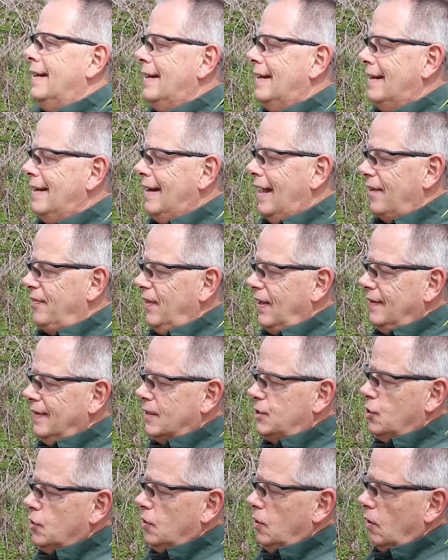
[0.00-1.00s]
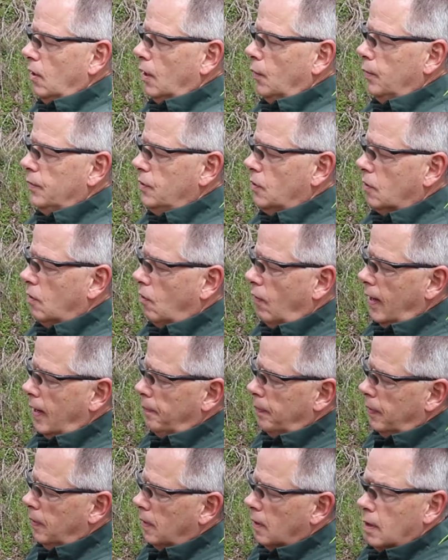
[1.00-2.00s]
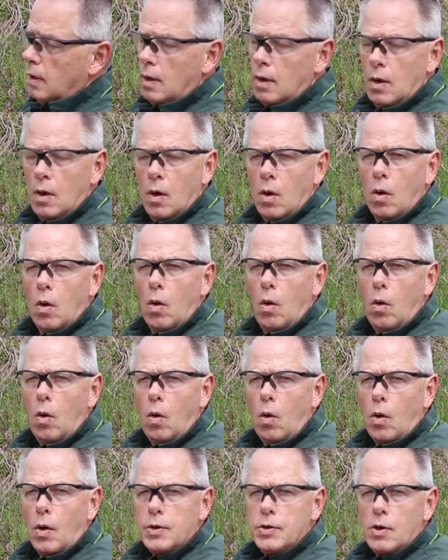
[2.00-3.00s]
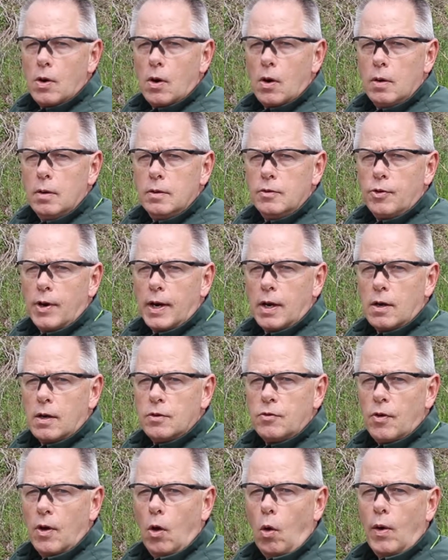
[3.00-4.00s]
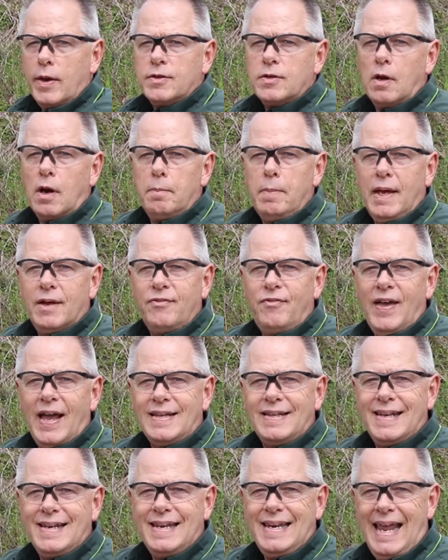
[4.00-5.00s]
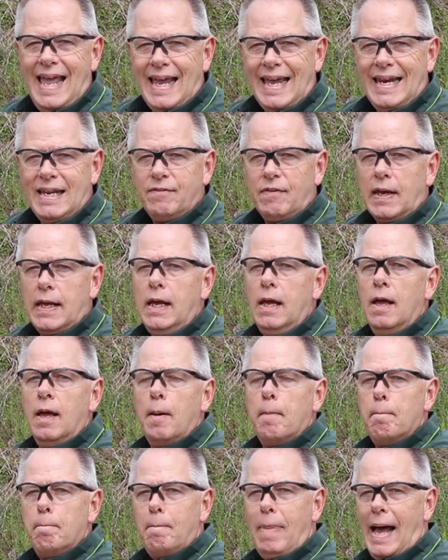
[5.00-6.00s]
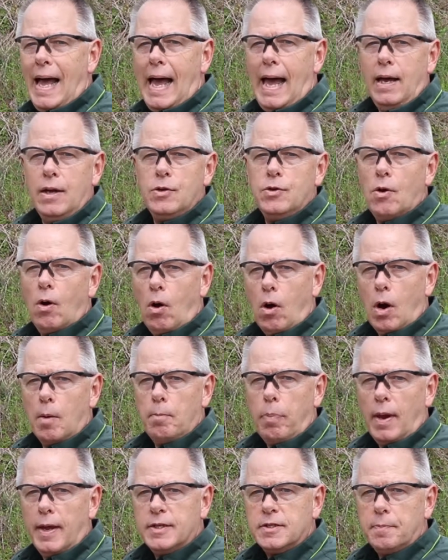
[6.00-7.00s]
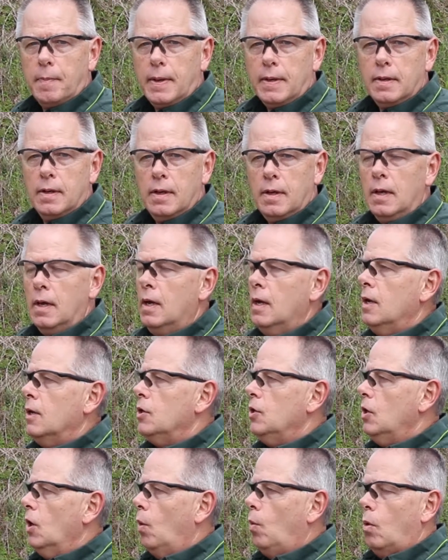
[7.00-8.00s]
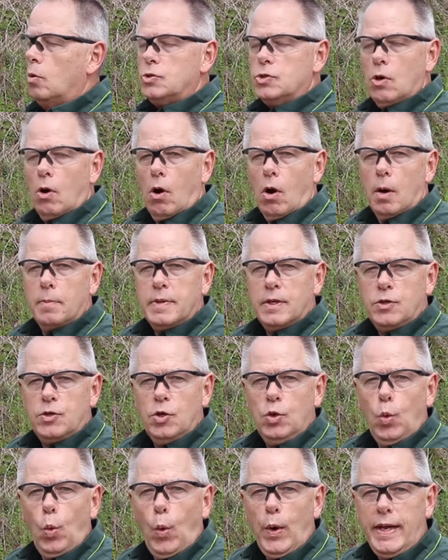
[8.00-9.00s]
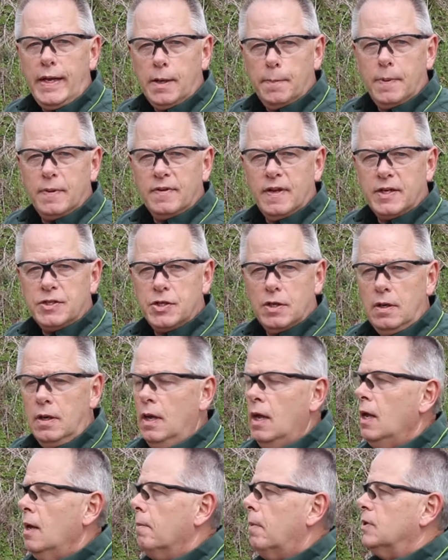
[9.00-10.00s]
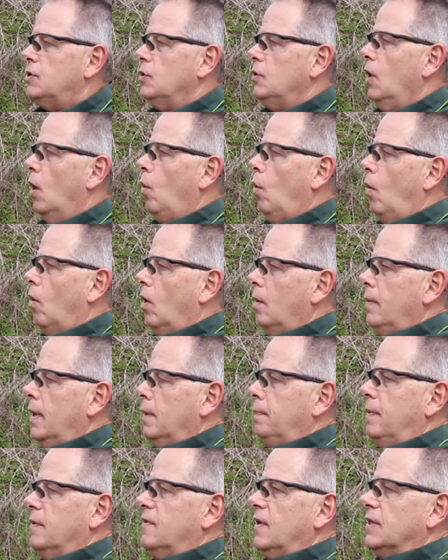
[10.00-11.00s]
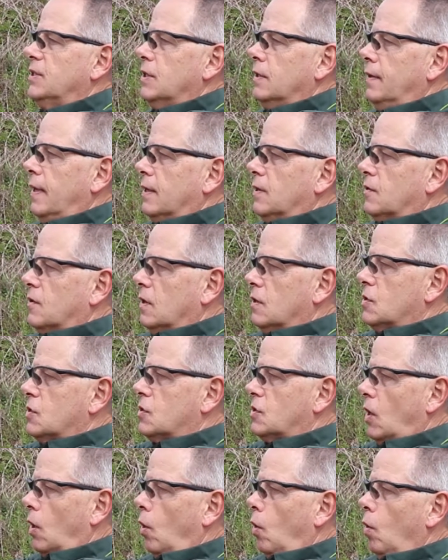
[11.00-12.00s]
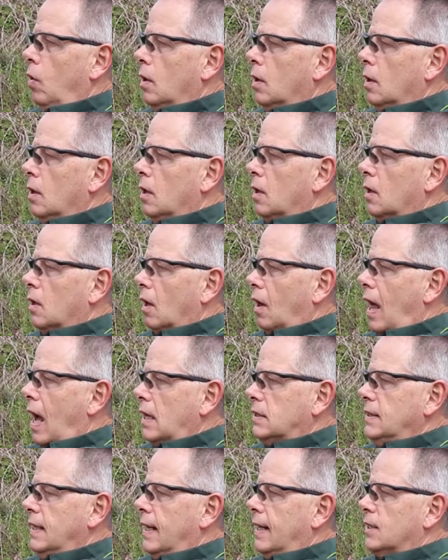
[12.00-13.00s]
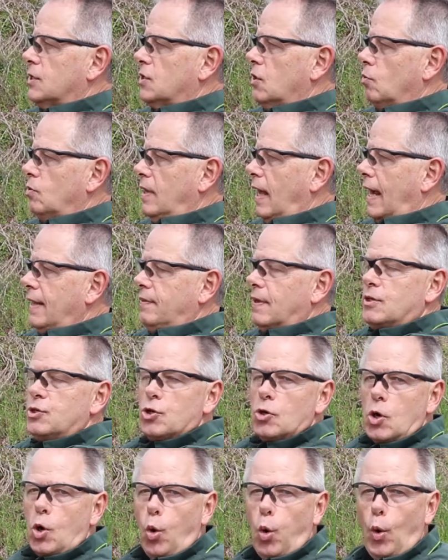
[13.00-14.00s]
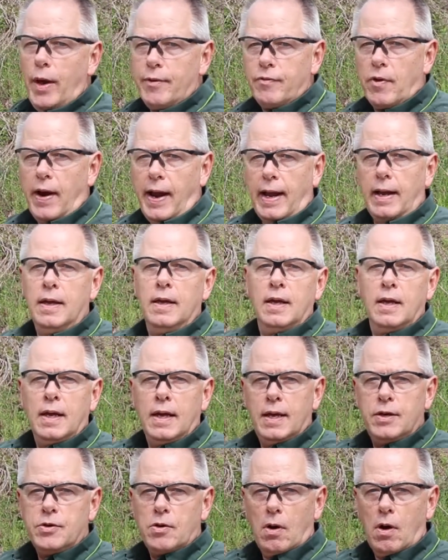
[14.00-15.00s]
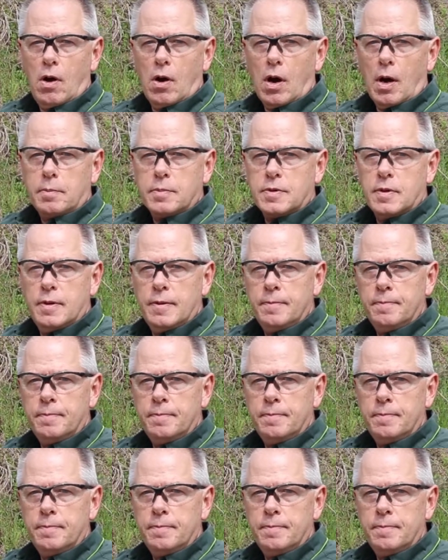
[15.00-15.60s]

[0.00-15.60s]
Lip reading: nothing that you're doing with your grip or your trigger control is going to be affected negatively by your arm placement. You don't want your arms in too weak a position, but you don't want them in a position that's so locked in and so tight that you're quivering in your arms.